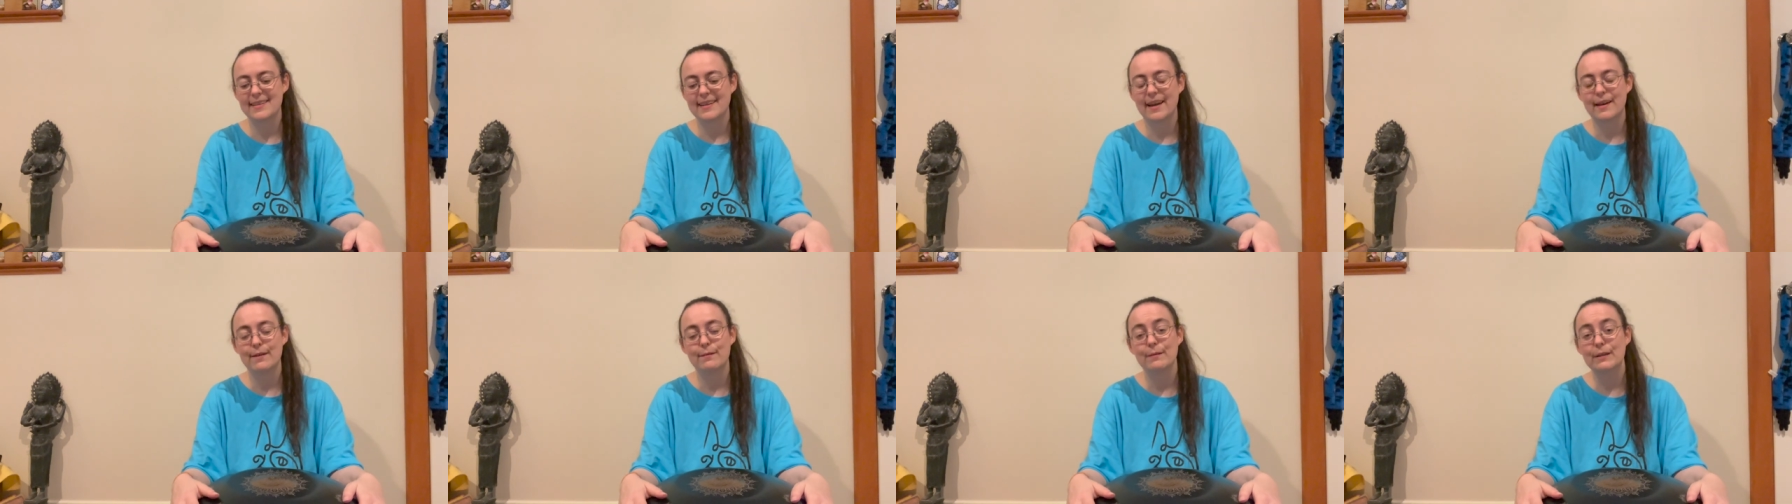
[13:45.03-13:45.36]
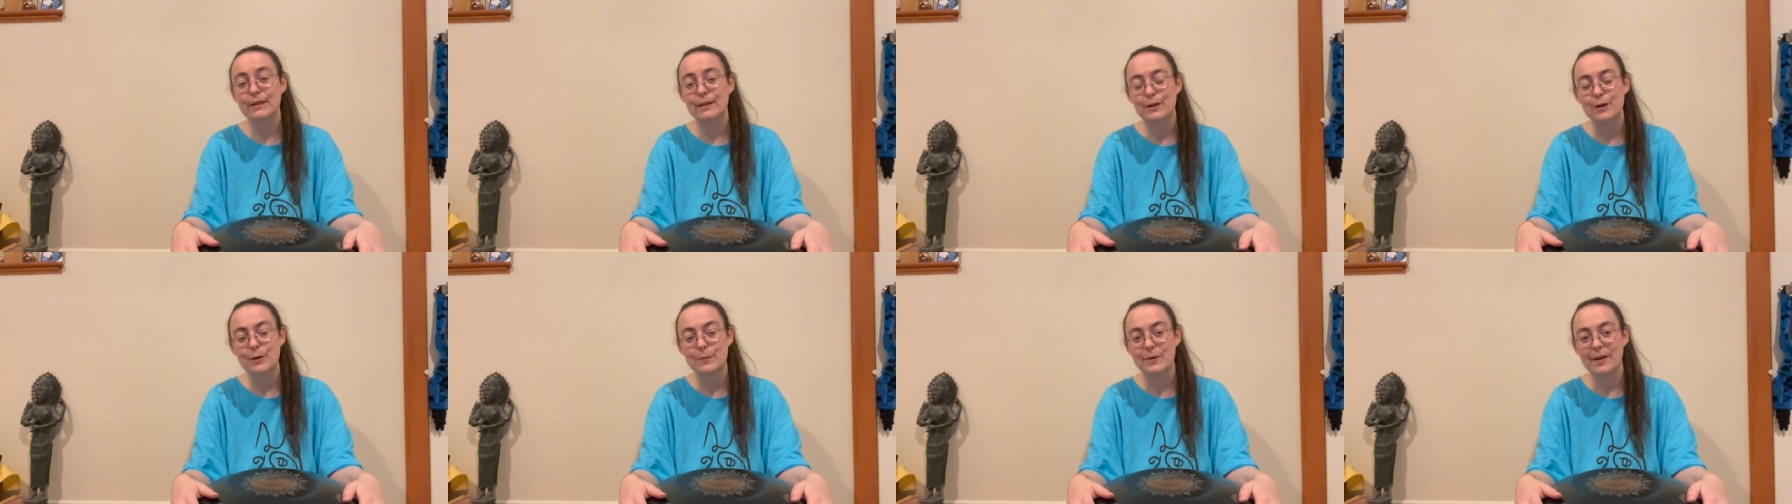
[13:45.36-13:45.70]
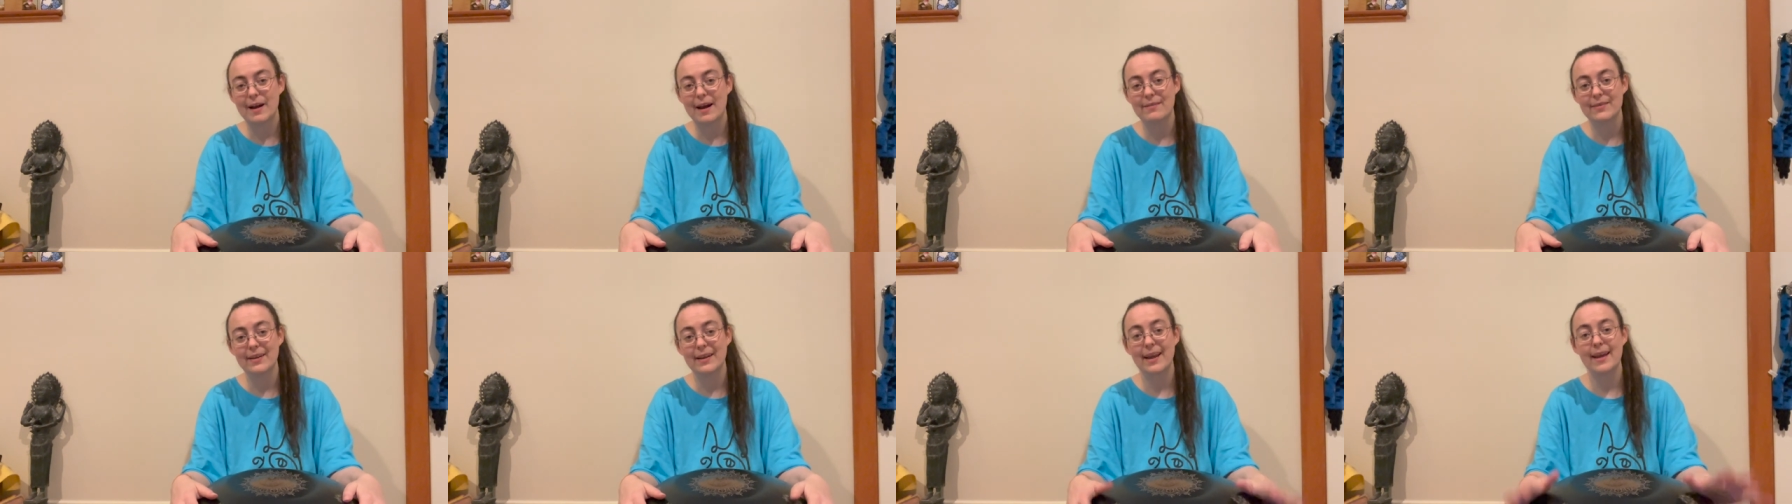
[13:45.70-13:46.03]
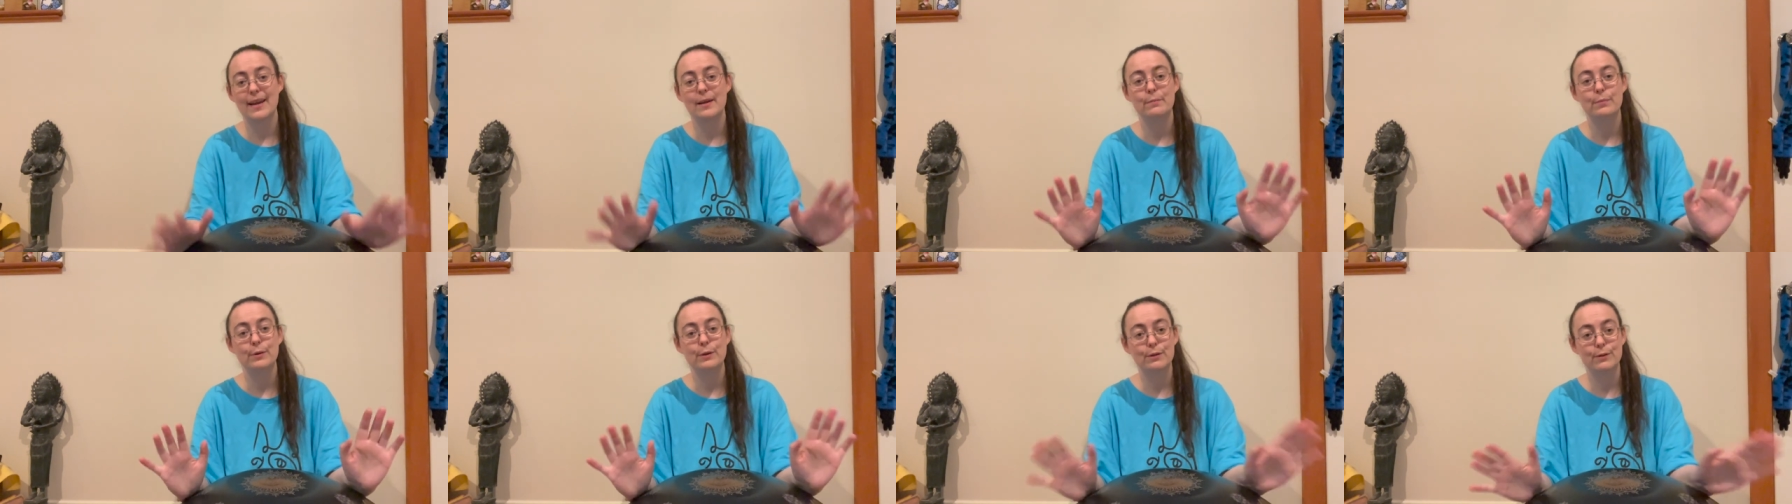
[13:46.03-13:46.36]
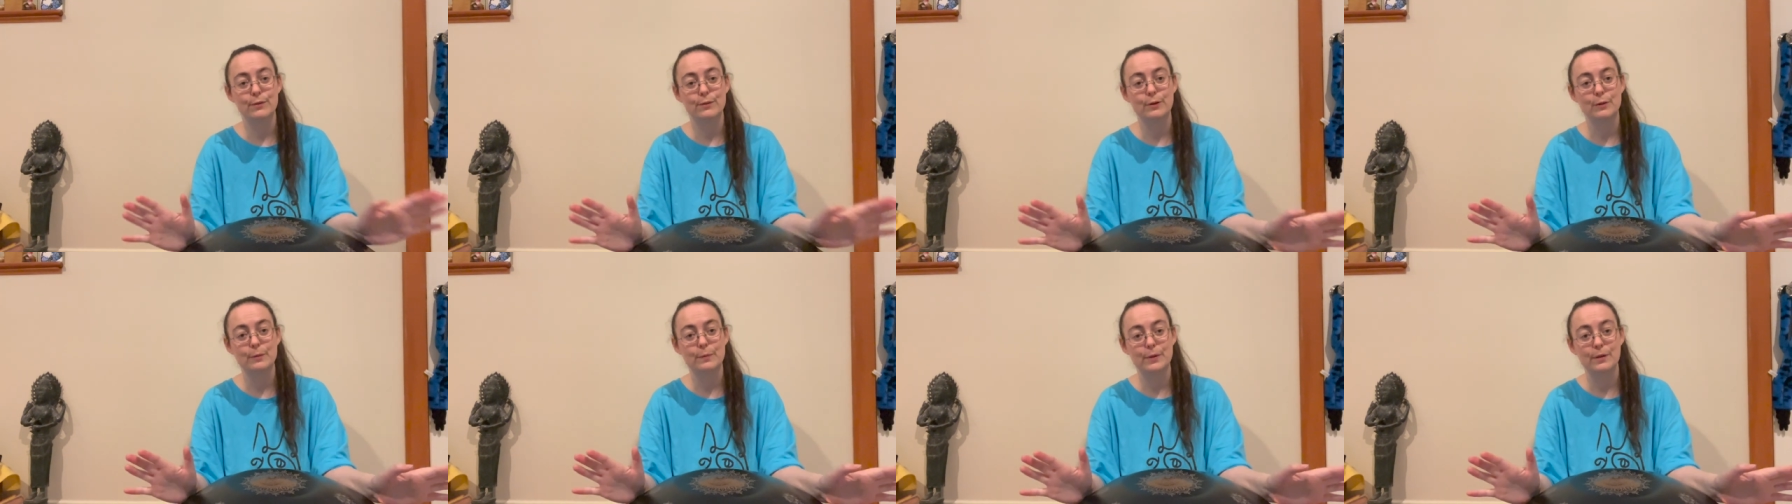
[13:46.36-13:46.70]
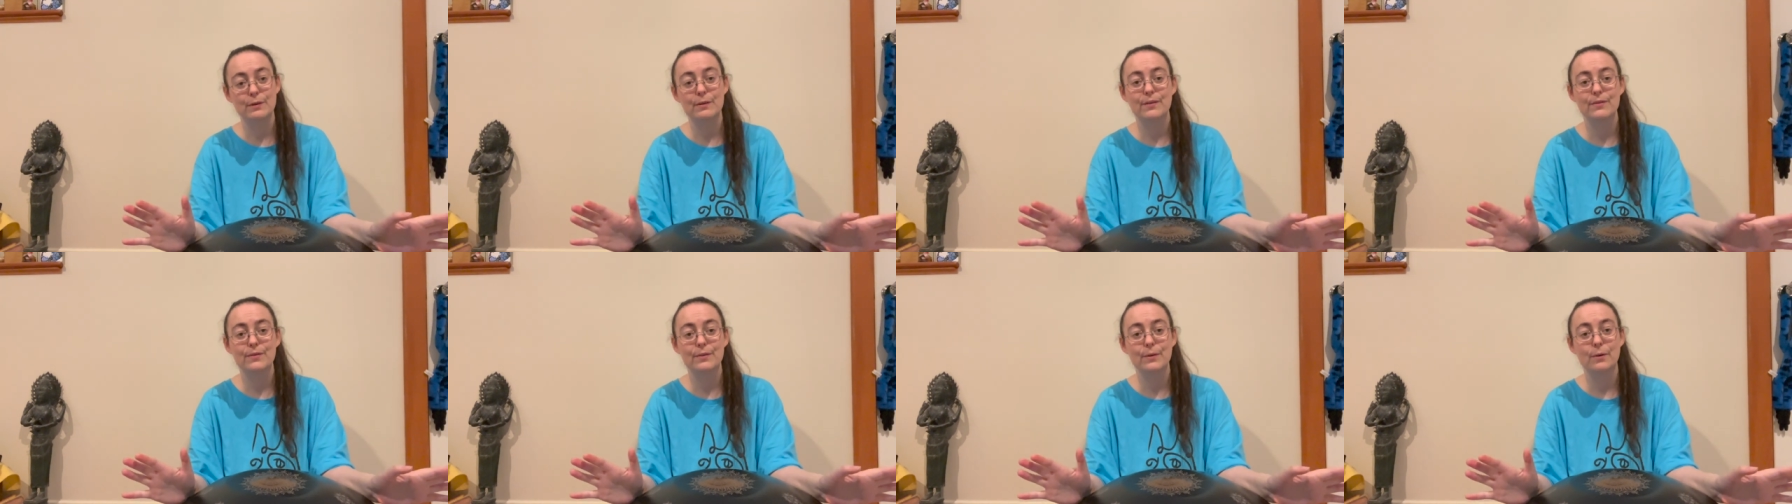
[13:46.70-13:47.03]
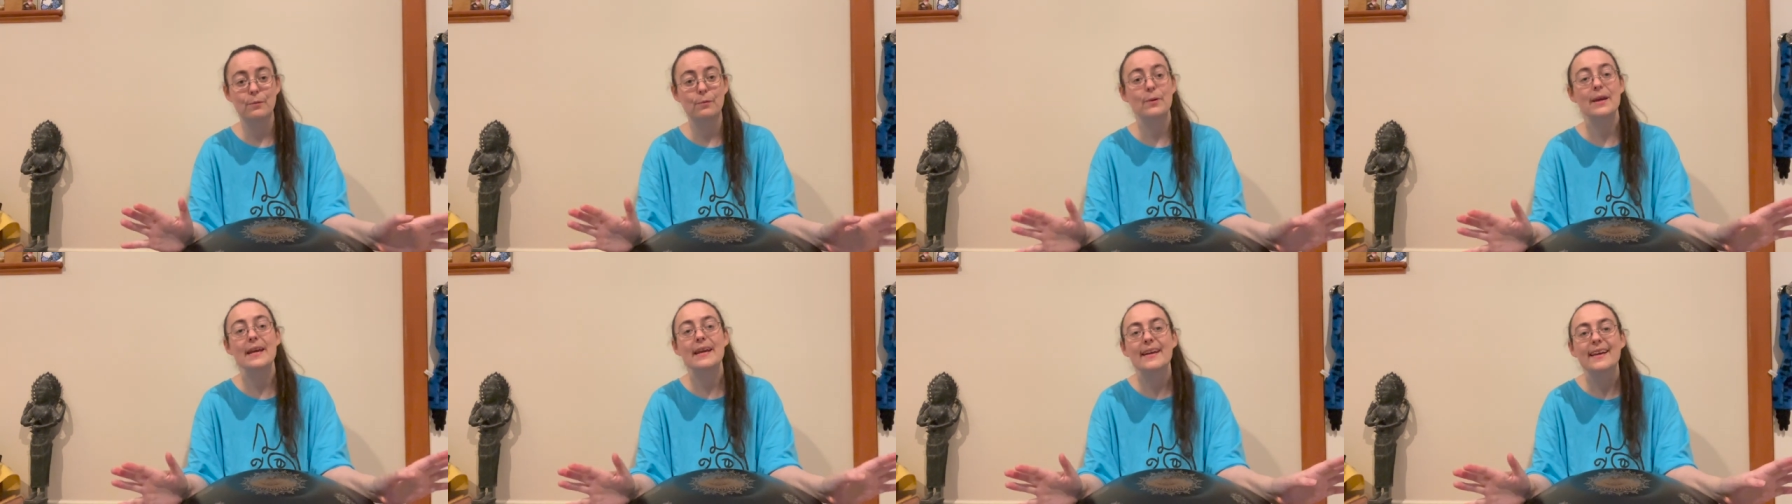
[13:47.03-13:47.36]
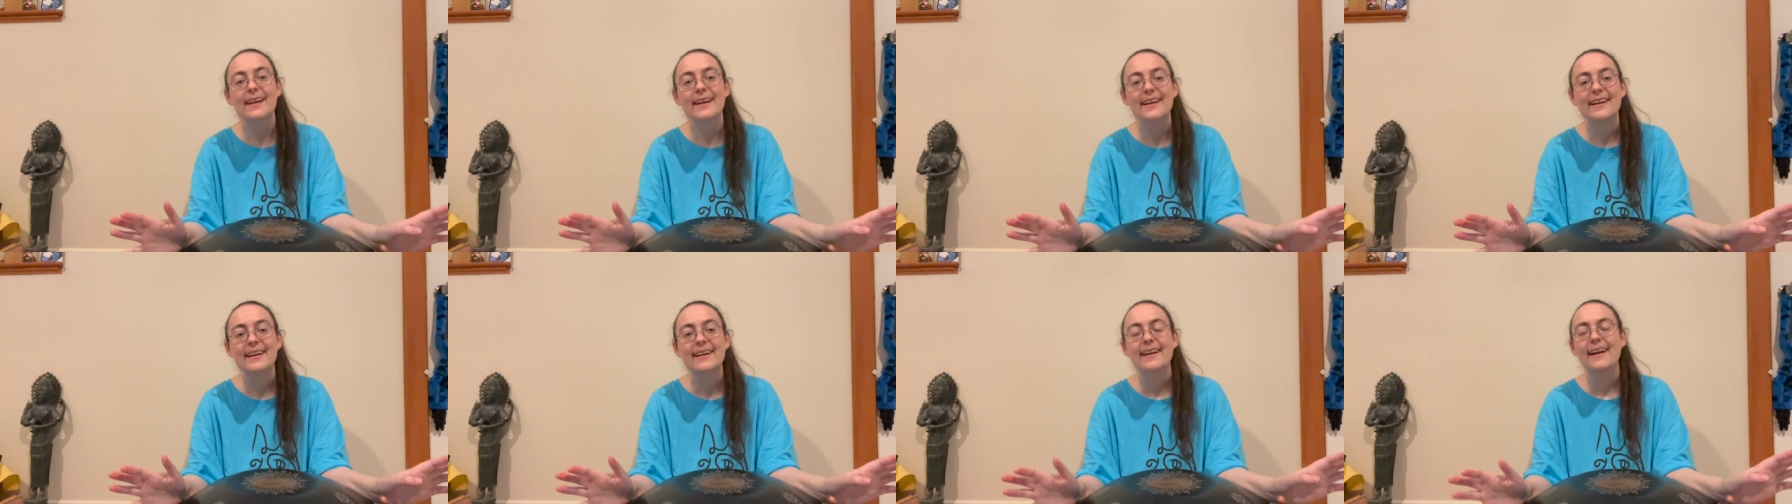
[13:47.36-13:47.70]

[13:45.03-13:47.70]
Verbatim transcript: I really hope you're having a beautiful, beautiful week.